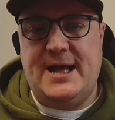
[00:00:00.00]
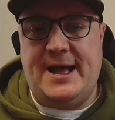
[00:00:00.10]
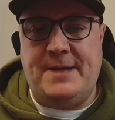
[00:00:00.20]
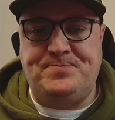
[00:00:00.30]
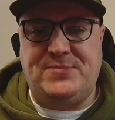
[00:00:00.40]

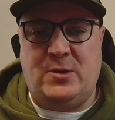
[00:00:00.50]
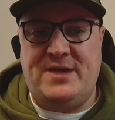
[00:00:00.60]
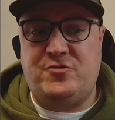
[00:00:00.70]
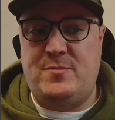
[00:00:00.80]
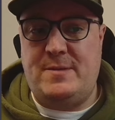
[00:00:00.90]
Now
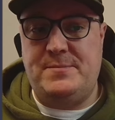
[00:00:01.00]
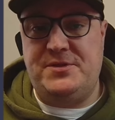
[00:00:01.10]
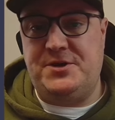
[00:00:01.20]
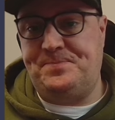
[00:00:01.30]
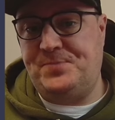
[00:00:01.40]
we have to
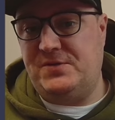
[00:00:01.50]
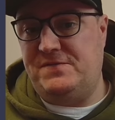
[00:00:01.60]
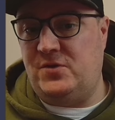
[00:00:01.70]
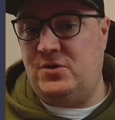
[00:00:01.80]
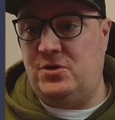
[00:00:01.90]
remember that
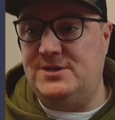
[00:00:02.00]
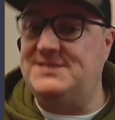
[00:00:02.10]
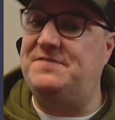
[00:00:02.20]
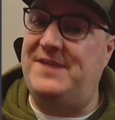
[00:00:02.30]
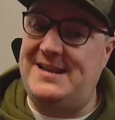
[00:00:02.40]
for
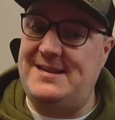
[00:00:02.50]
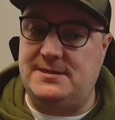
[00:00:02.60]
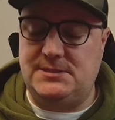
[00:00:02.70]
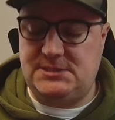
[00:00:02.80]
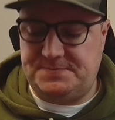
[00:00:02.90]

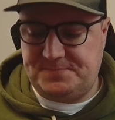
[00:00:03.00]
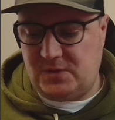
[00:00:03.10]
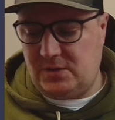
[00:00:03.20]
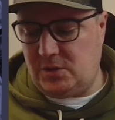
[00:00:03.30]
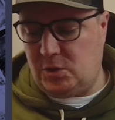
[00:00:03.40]
defenders,
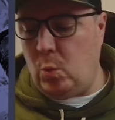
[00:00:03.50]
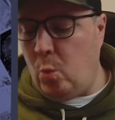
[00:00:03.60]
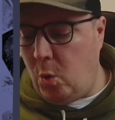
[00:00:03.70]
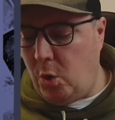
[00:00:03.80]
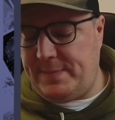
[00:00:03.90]
the
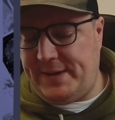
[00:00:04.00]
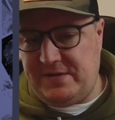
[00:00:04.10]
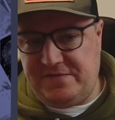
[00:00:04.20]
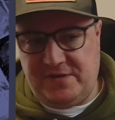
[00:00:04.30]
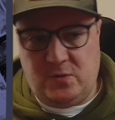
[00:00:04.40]
one
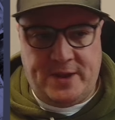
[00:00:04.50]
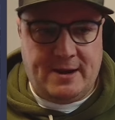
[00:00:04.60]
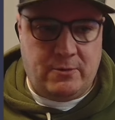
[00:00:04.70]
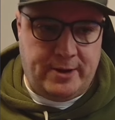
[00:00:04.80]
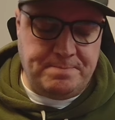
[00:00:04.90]
benefit we
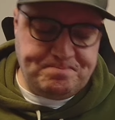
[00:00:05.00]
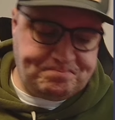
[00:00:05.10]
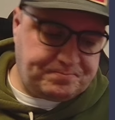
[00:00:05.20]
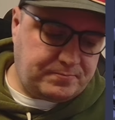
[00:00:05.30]
are in